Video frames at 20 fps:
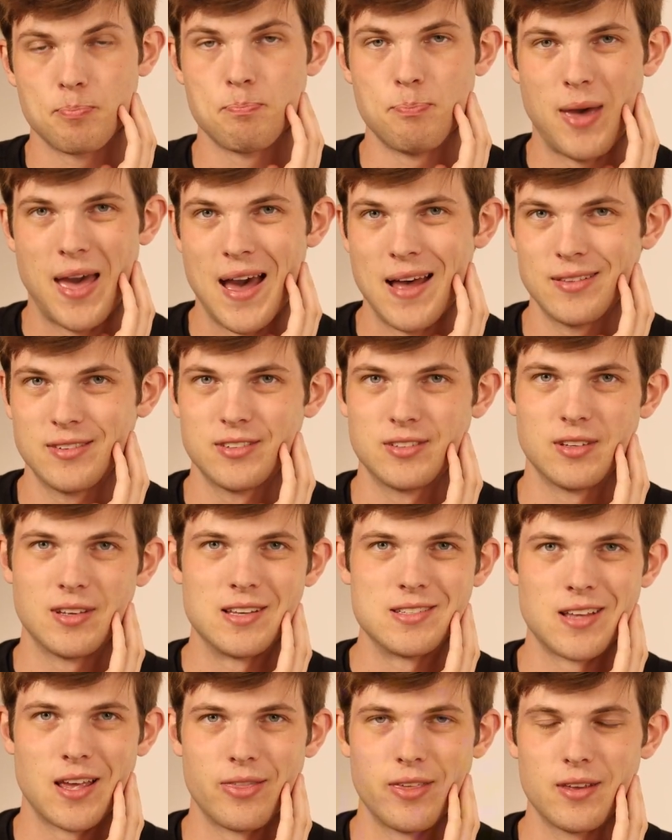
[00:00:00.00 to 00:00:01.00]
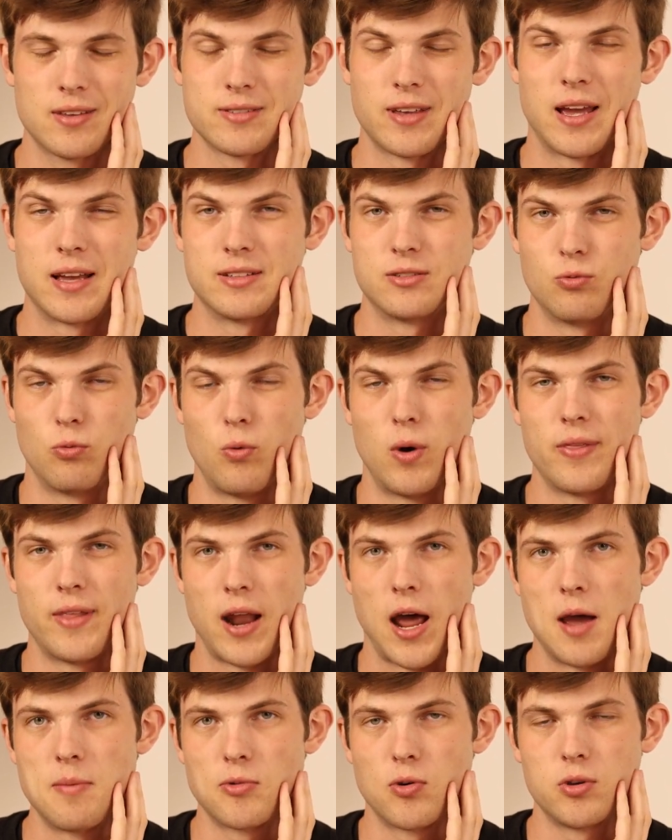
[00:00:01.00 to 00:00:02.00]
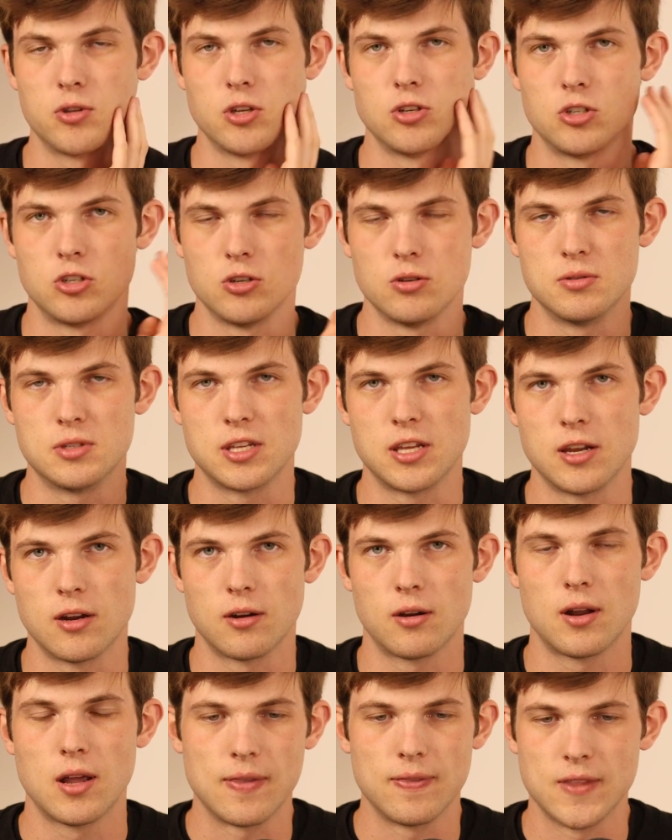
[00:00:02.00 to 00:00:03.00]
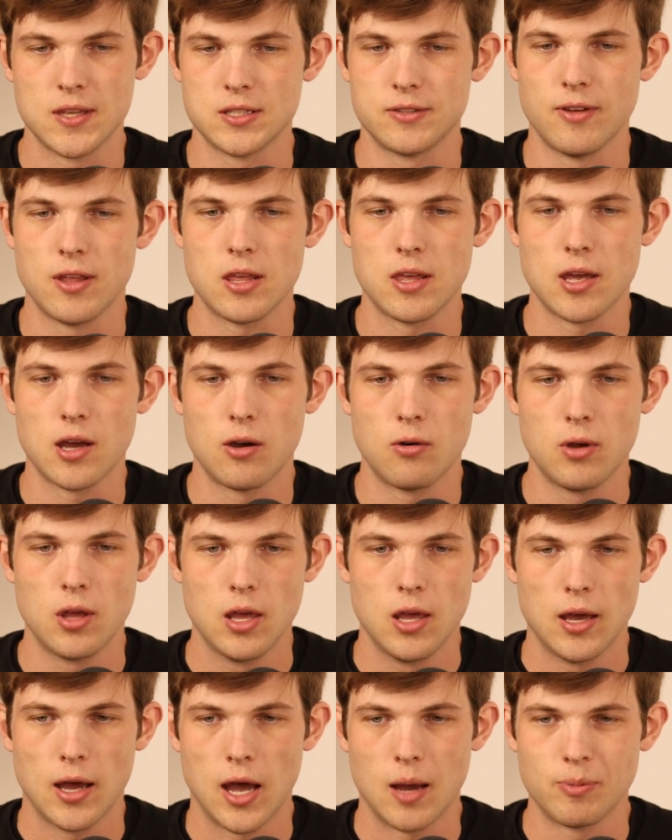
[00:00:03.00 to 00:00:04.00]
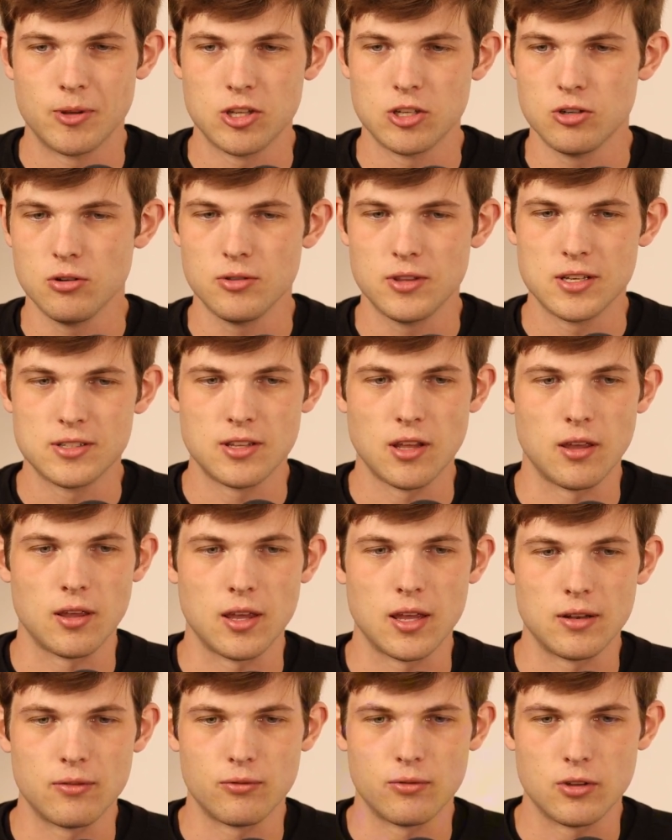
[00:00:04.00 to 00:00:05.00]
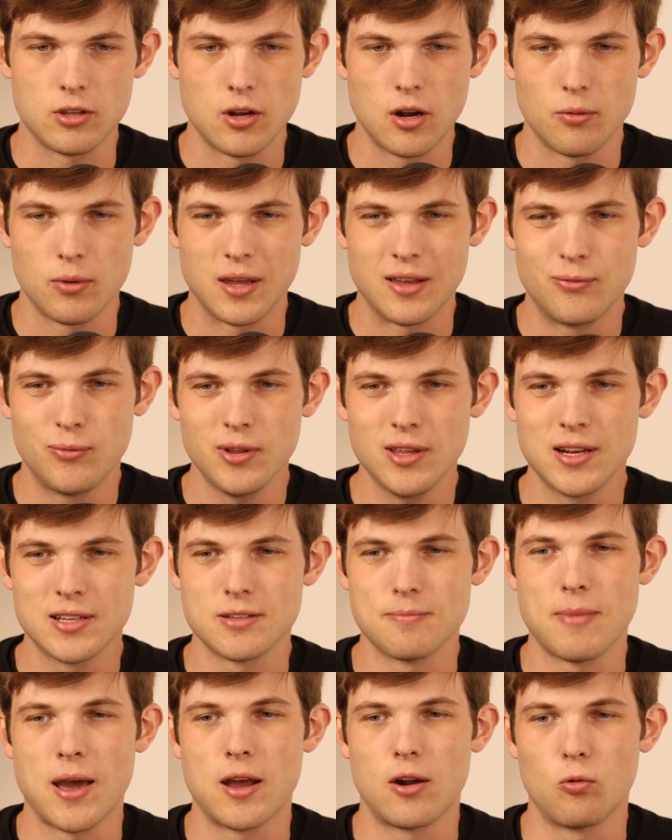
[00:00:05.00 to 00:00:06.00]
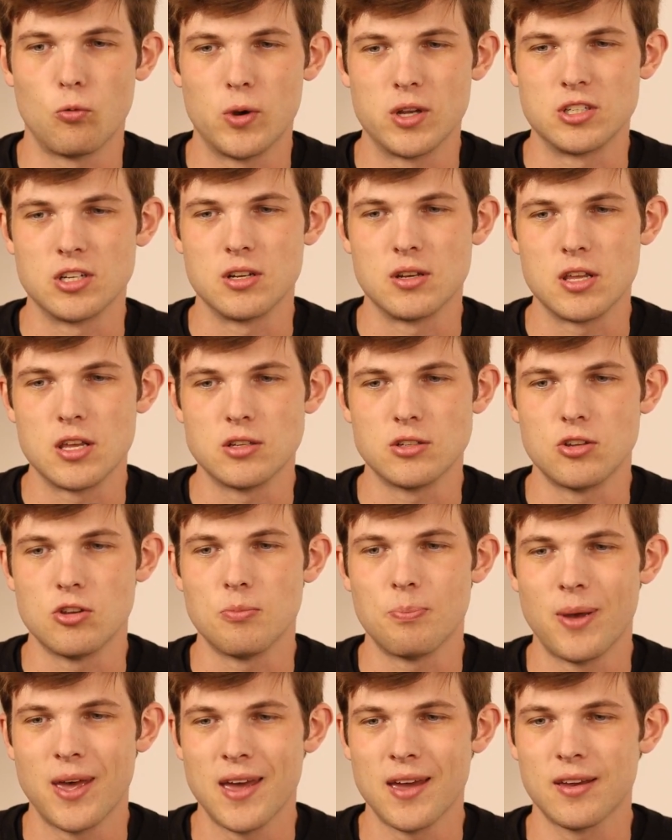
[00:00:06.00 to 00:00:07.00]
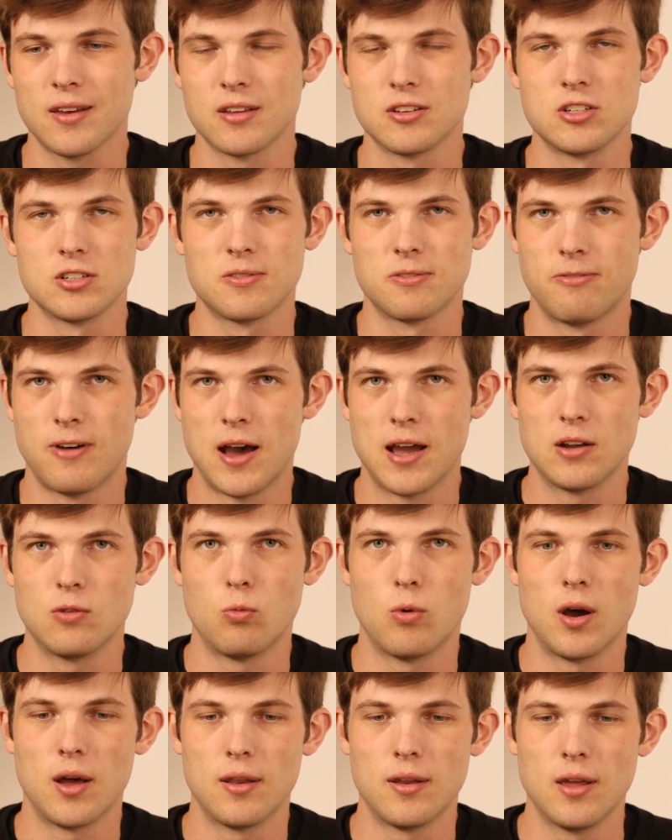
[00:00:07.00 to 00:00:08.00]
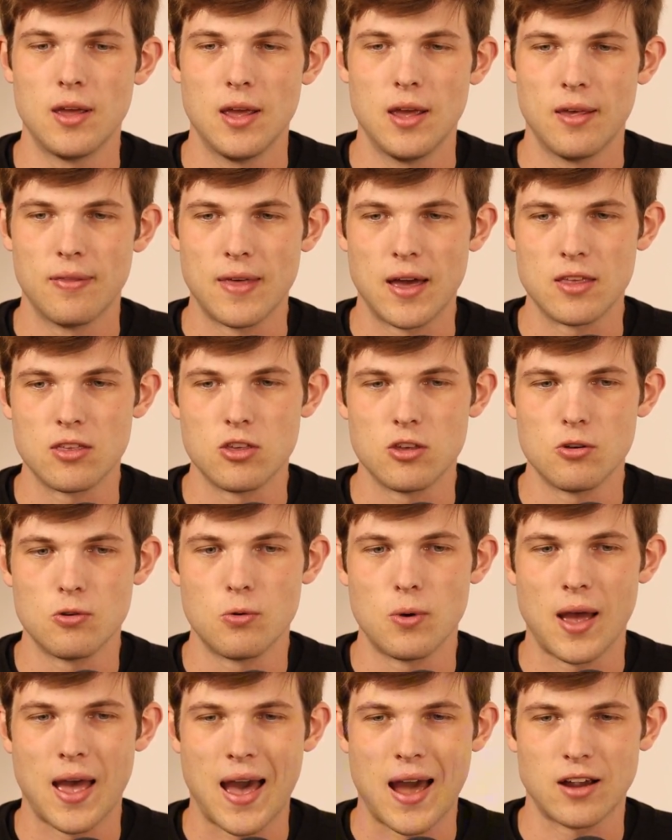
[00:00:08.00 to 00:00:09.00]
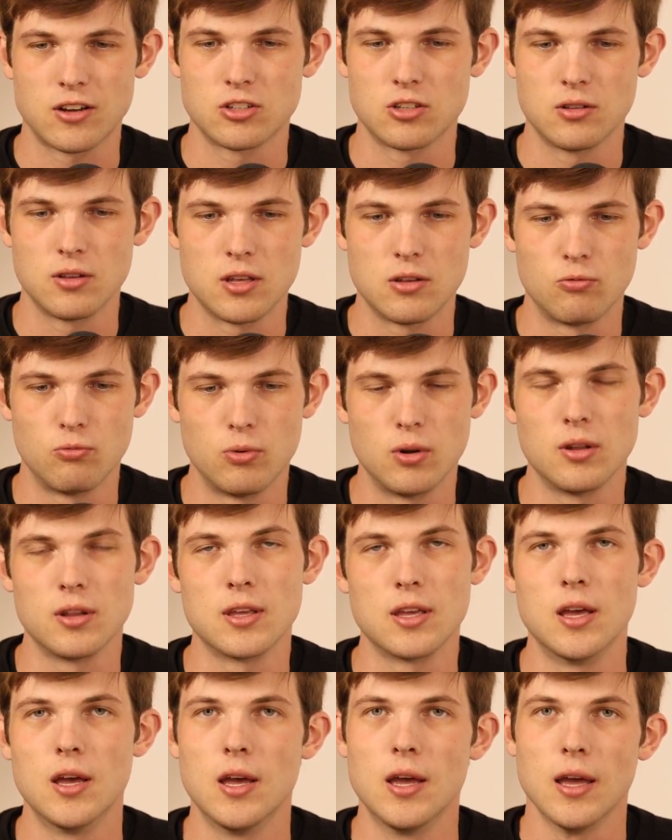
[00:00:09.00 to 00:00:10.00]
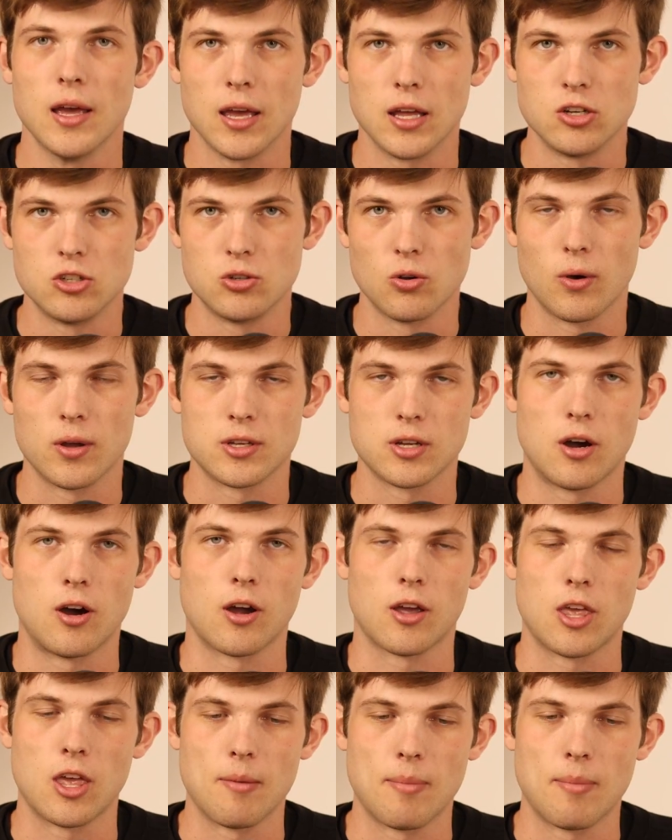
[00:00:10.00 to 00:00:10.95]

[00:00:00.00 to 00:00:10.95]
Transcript: pets is, I think, is one that I'm going to choose here in this video. But the truth is that it really doesn't matter which niche you pick. Just find one that you actually really enjoy talking